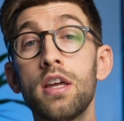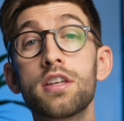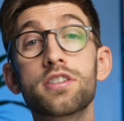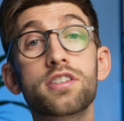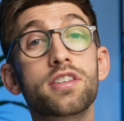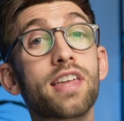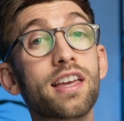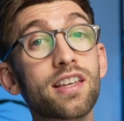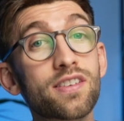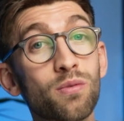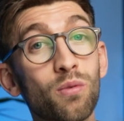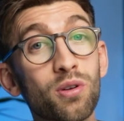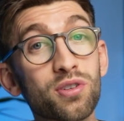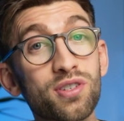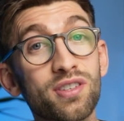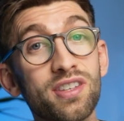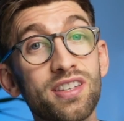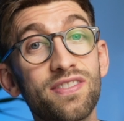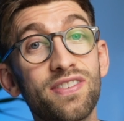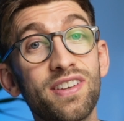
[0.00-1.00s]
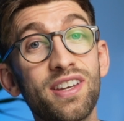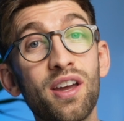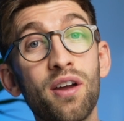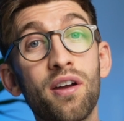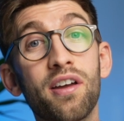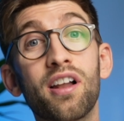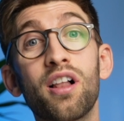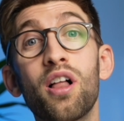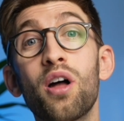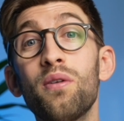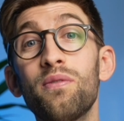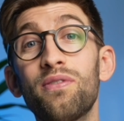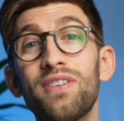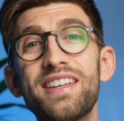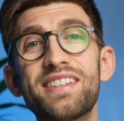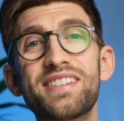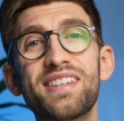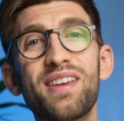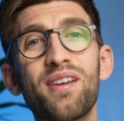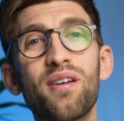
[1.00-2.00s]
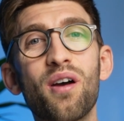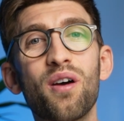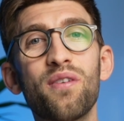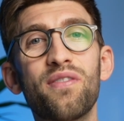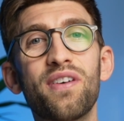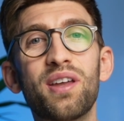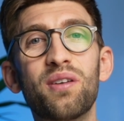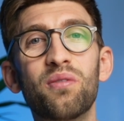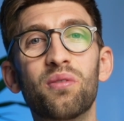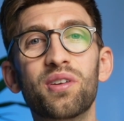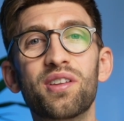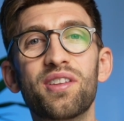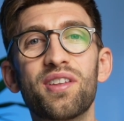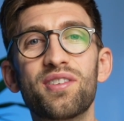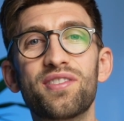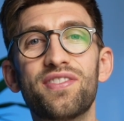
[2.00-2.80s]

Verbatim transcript: So thanks for watching this video, and I'll hopefully see you over in one of those